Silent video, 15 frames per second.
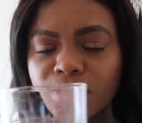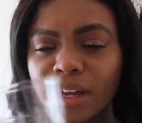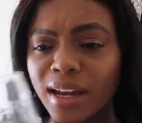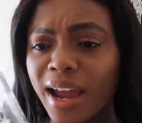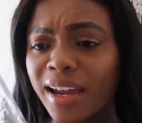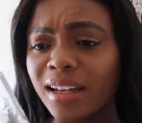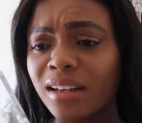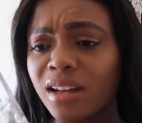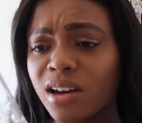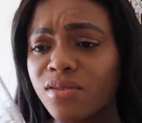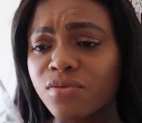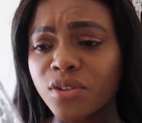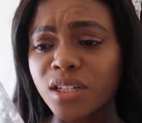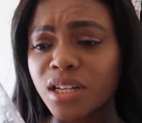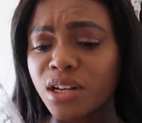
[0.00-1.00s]
Like I
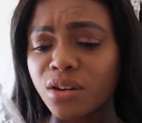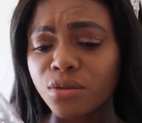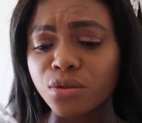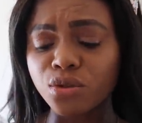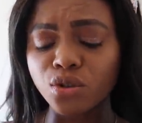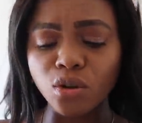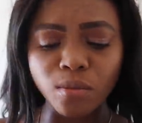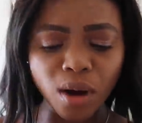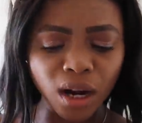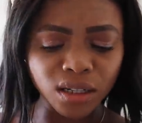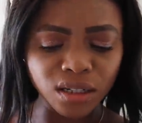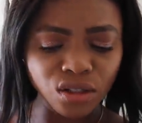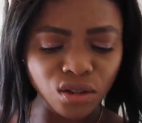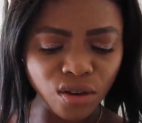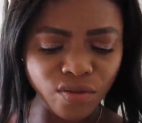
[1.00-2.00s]
love written notes so
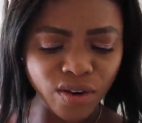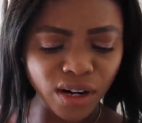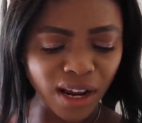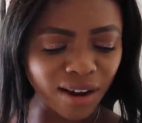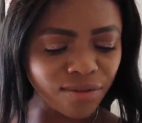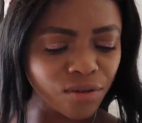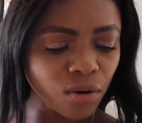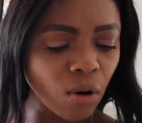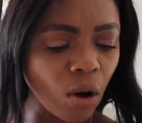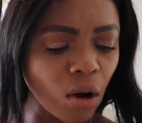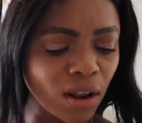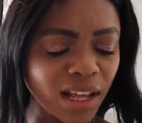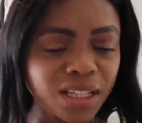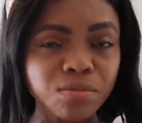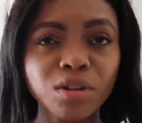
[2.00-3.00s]
much. It's so funny. After
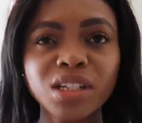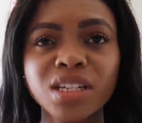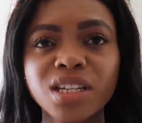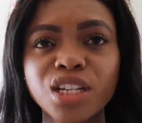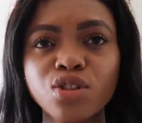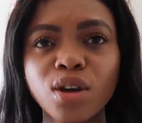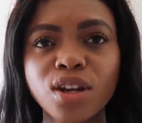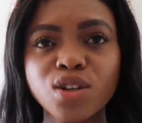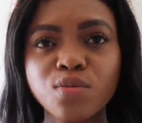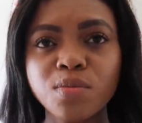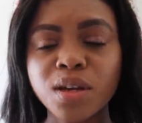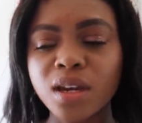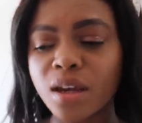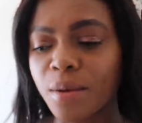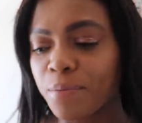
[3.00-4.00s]
all, as much as I try to
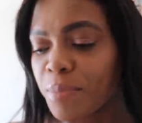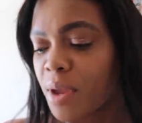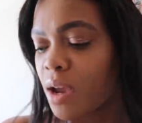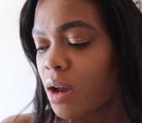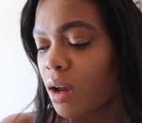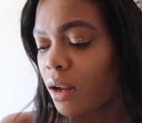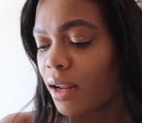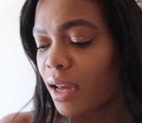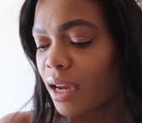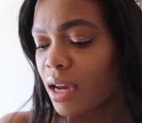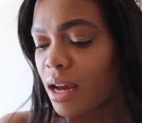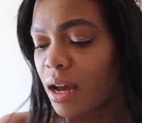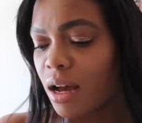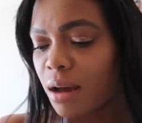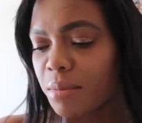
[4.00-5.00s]
be
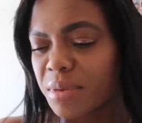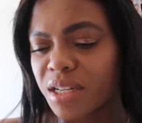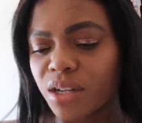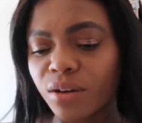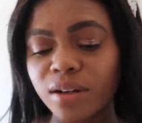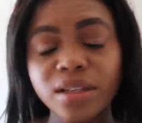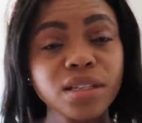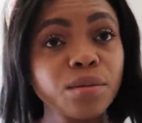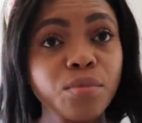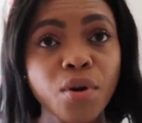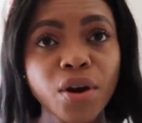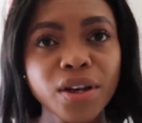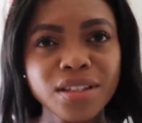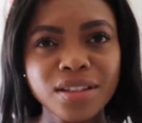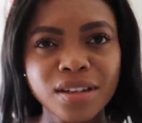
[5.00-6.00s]
like a materialistic
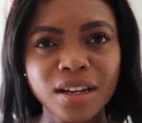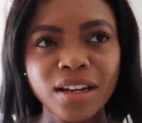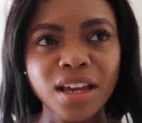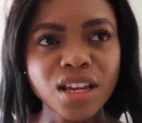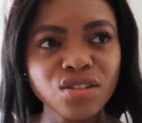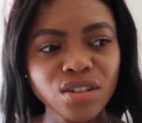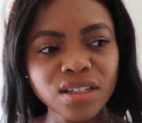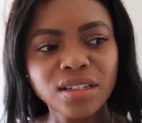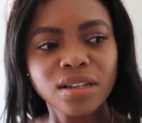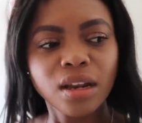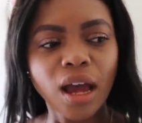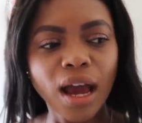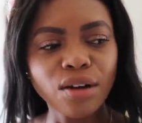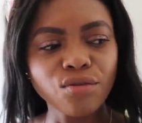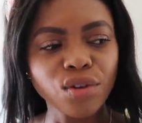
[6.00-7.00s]
person, it's just
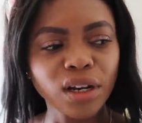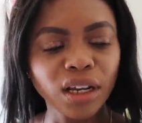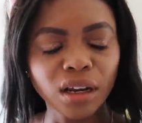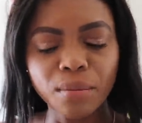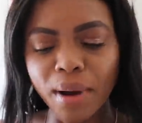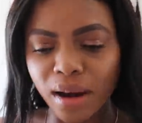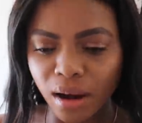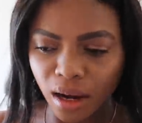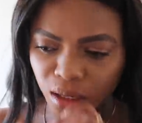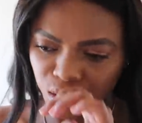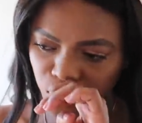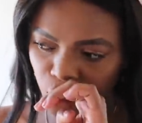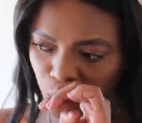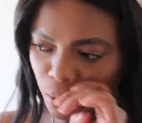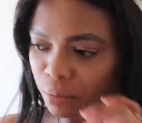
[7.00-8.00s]
not really in my
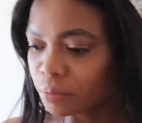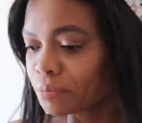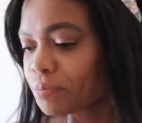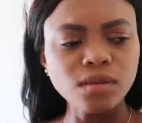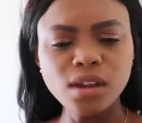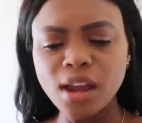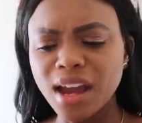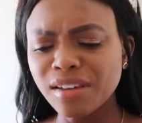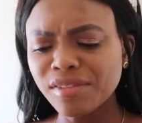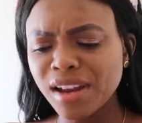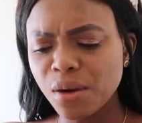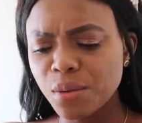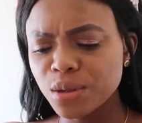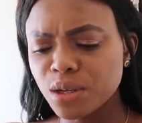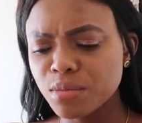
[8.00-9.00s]
nature. I feel
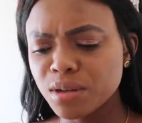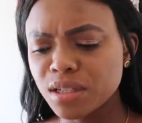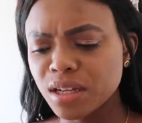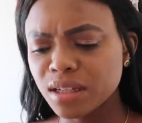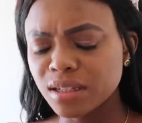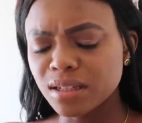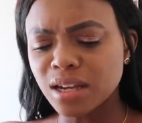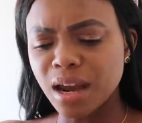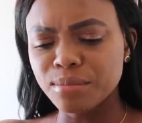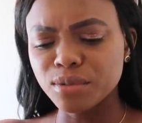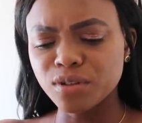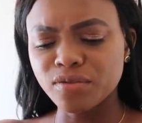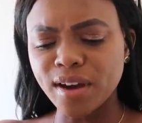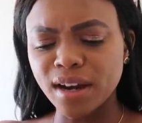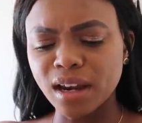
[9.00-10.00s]
like when someone takes the time
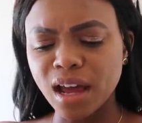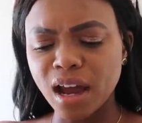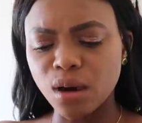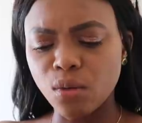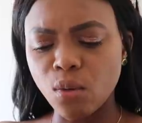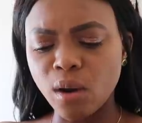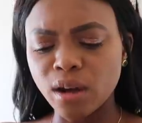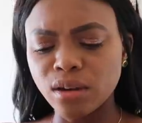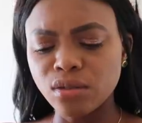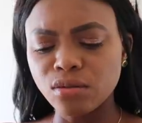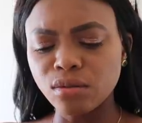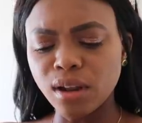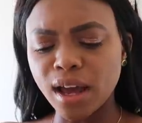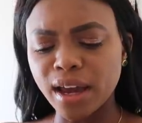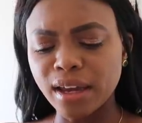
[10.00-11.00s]
to find out what
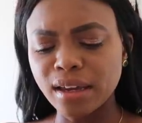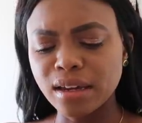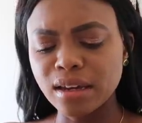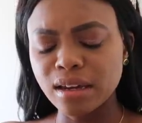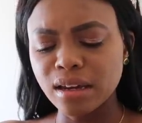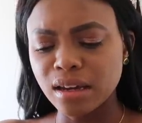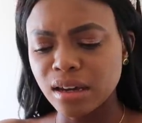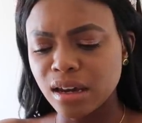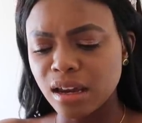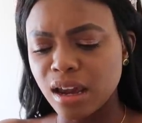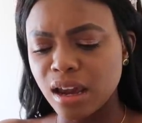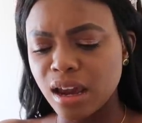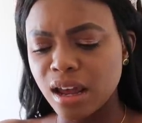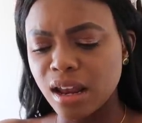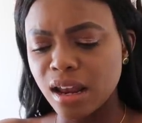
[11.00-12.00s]
you like
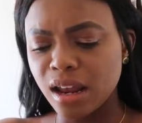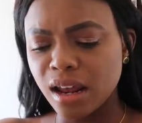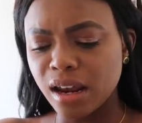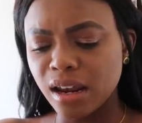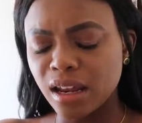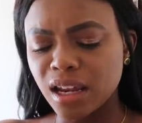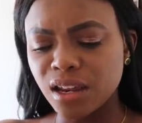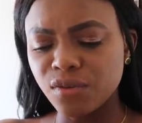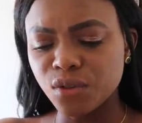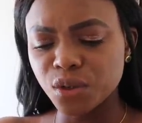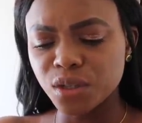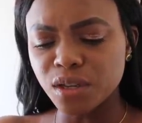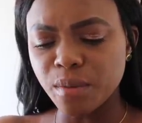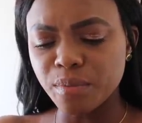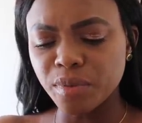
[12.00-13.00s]
and then they give you
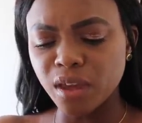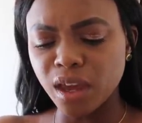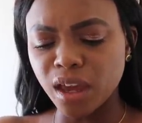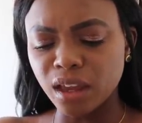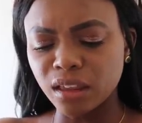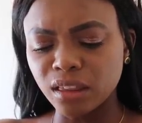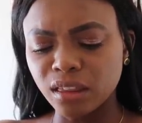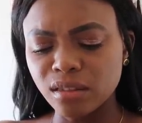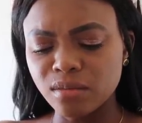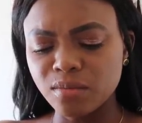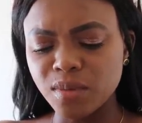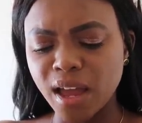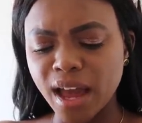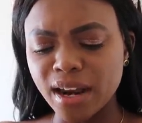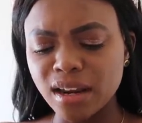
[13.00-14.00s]
something
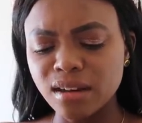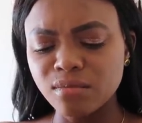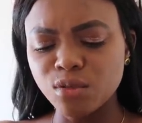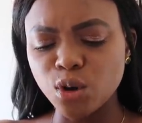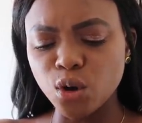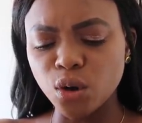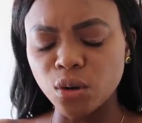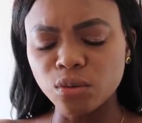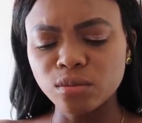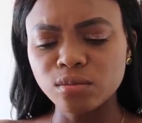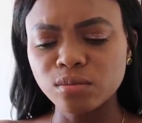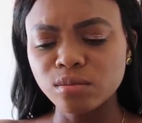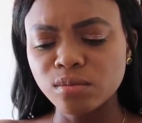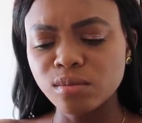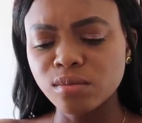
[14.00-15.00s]
that, you know,
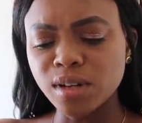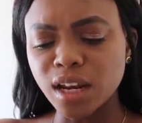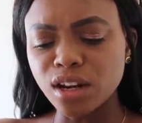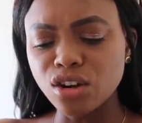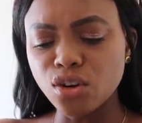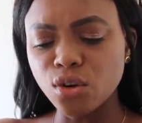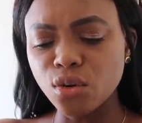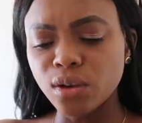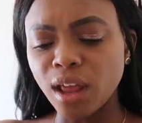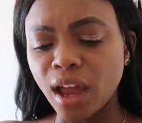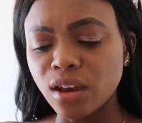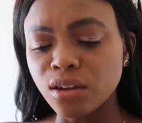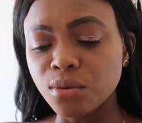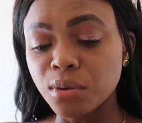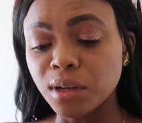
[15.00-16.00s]
they know
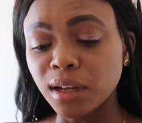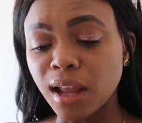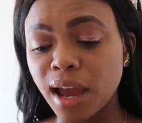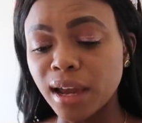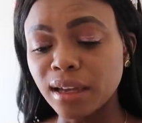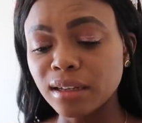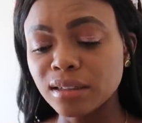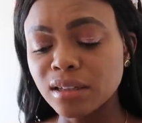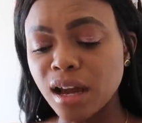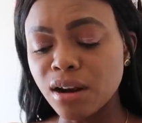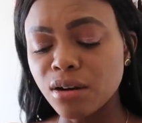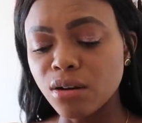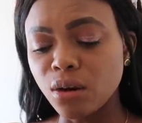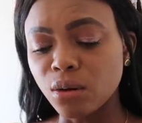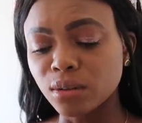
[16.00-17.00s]
that you would like, I
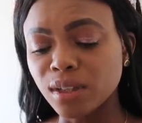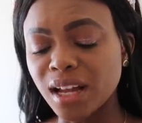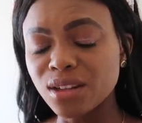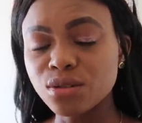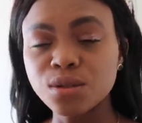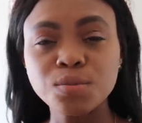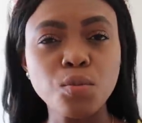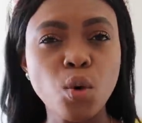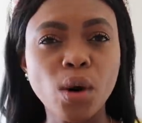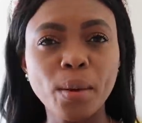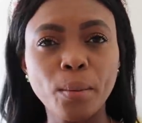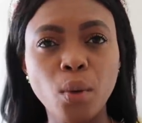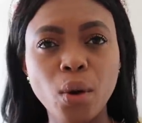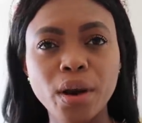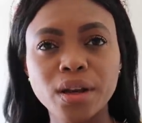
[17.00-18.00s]
don't know, that's just more
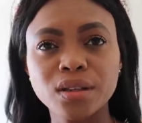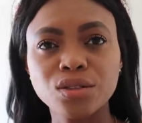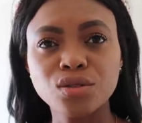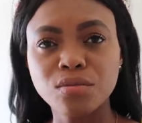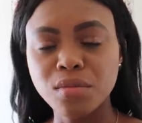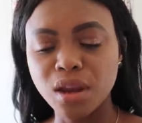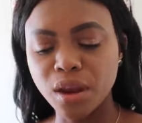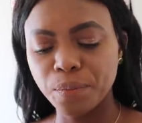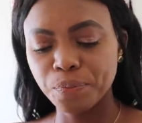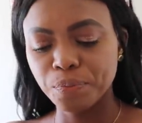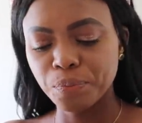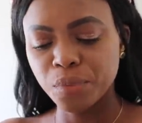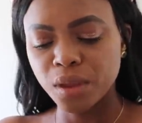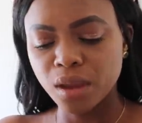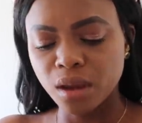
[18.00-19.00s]
important to me
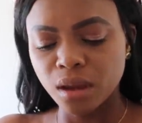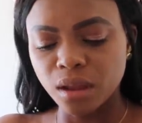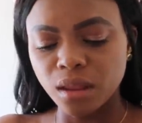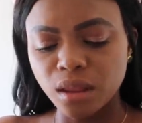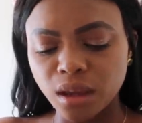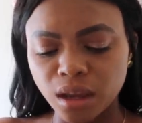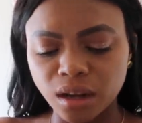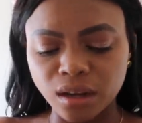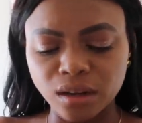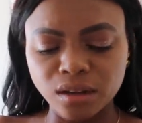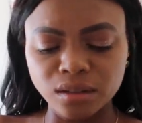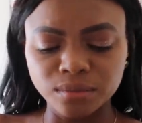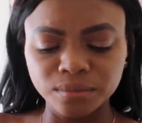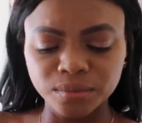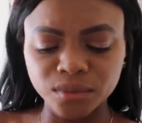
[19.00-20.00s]

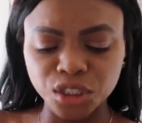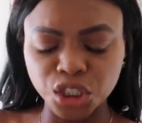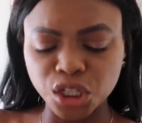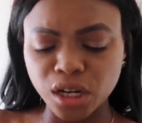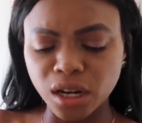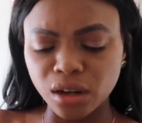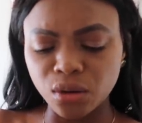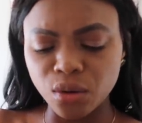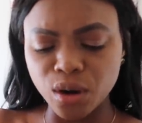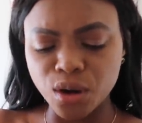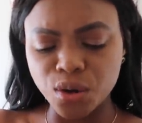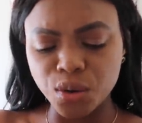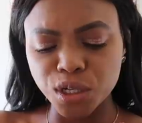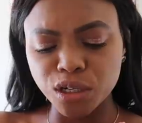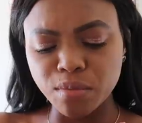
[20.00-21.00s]
than a Chanel or a
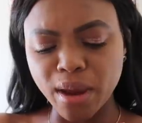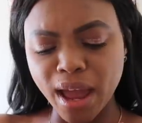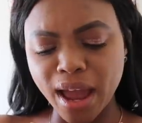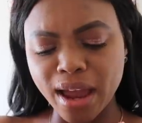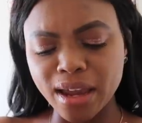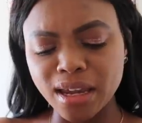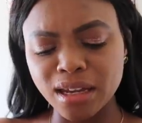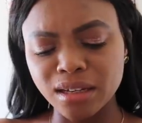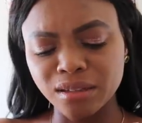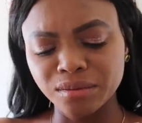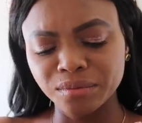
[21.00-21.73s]
Gucci bag.